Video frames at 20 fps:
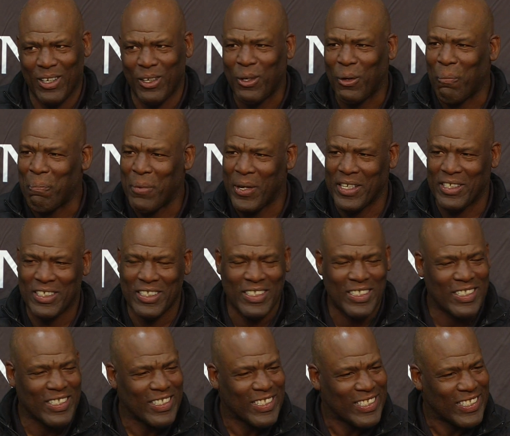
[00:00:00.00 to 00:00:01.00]
a little bit,
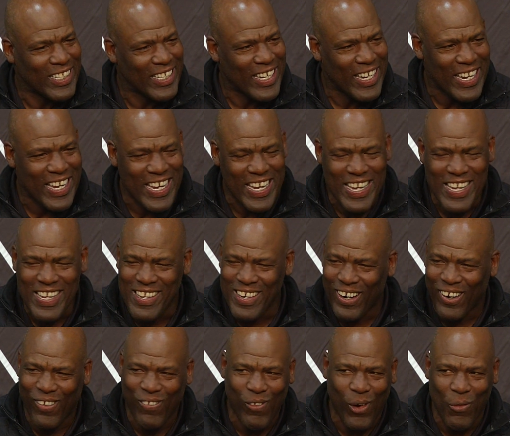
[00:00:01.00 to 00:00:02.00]
just to see, you
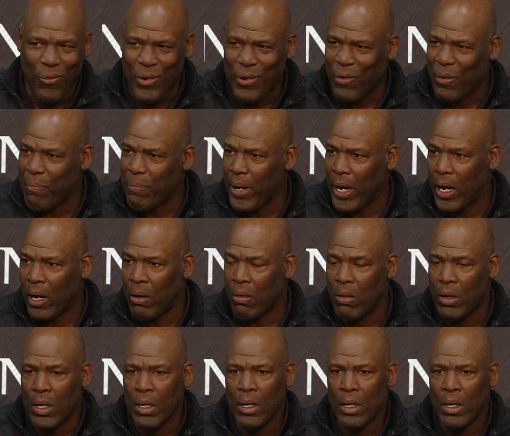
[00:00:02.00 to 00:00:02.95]
know, what we were about.